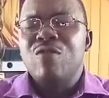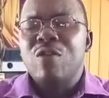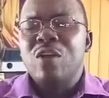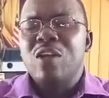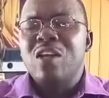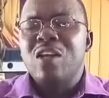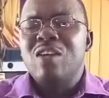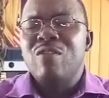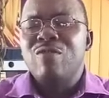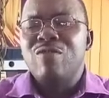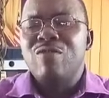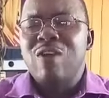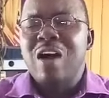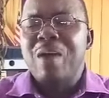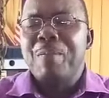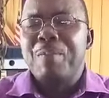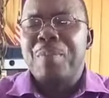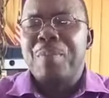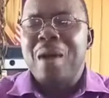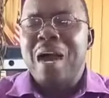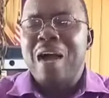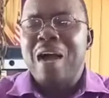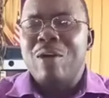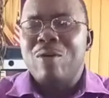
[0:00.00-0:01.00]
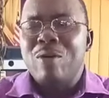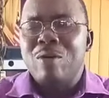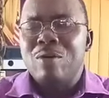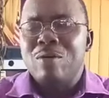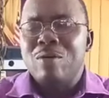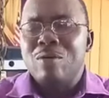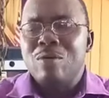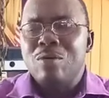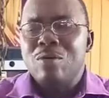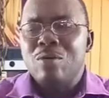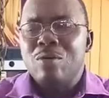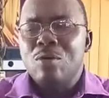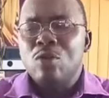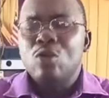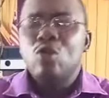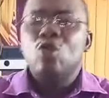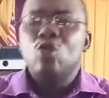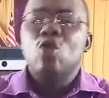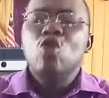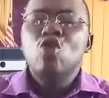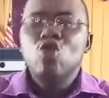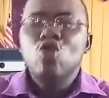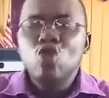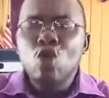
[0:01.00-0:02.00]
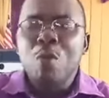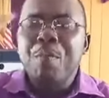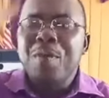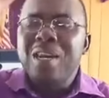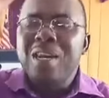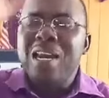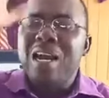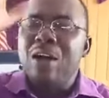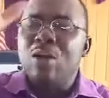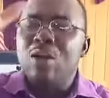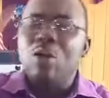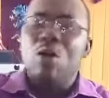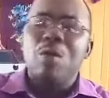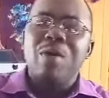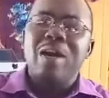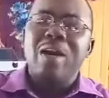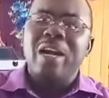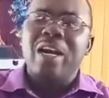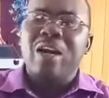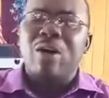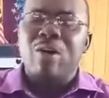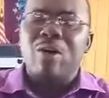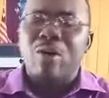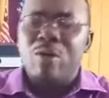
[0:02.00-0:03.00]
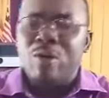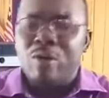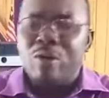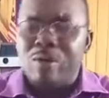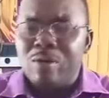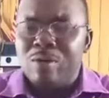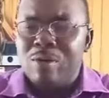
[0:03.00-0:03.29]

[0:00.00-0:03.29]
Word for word: your divine power. Do you be the glory and honor.